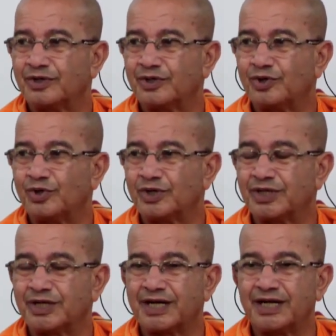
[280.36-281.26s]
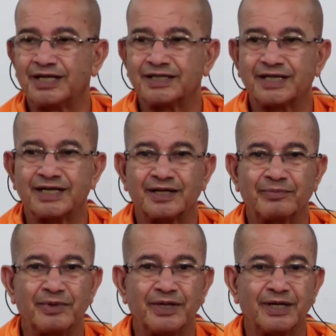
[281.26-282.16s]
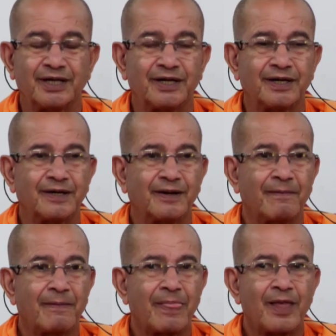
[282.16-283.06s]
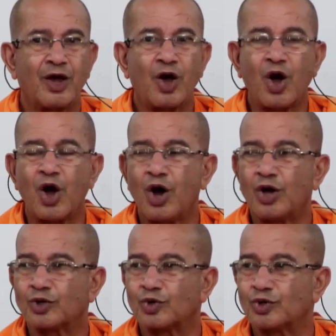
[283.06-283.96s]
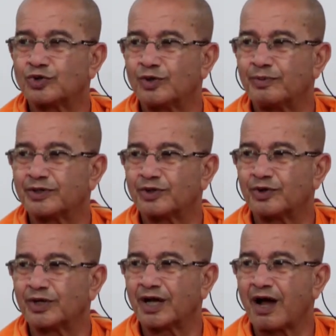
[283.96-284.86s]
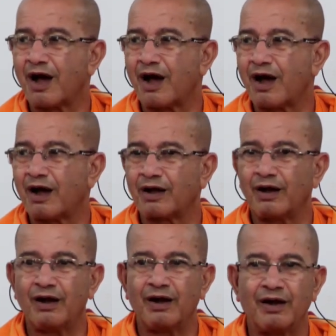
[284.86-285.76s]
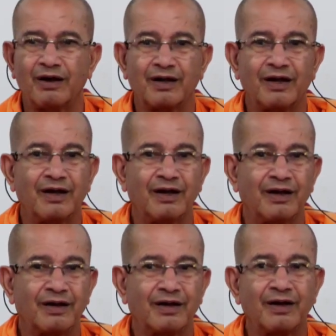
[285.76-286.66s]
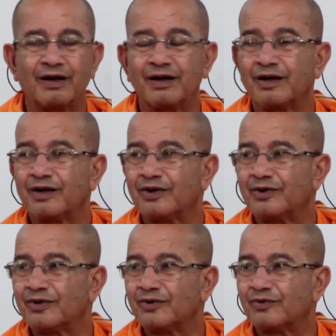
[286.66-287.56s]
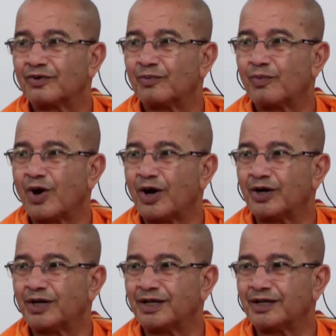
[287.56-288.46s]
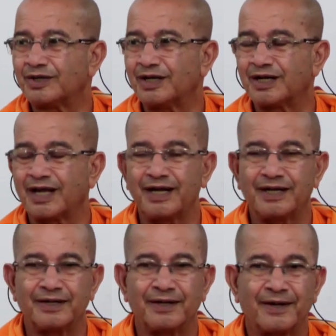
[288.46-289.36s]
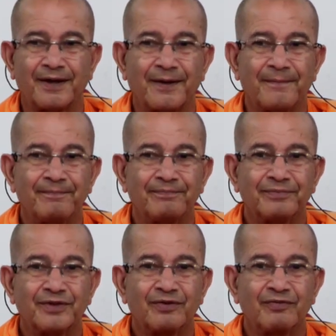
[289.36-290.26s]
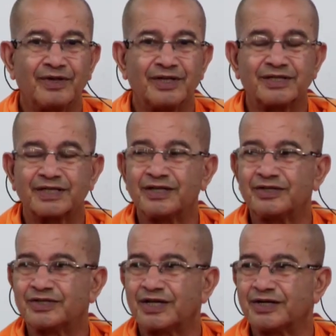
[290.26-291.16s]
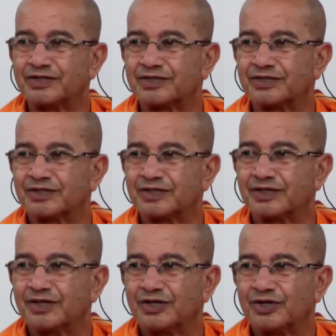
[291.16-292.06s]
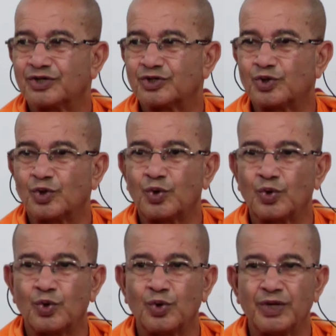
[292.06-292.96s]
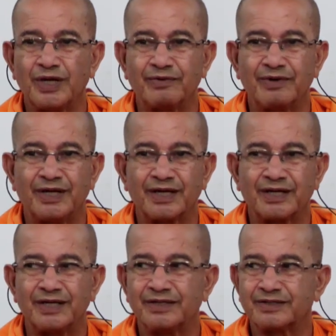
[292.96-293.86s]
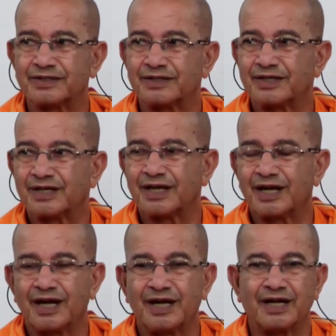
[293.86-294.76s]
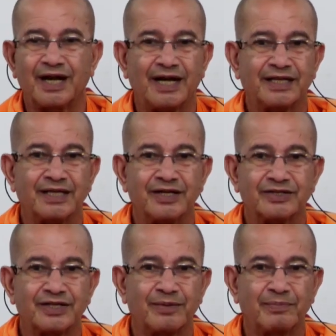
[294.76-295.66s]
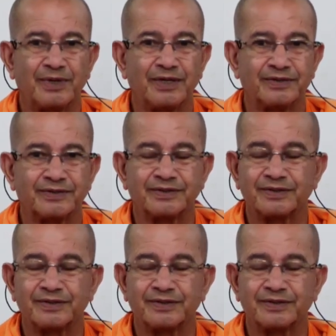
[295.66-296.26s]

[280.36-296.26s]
during the training center period, all crows will be shouting ka ka ka ka from morning till night. When the sun sets, slowly it will decrease, and night there is a peace.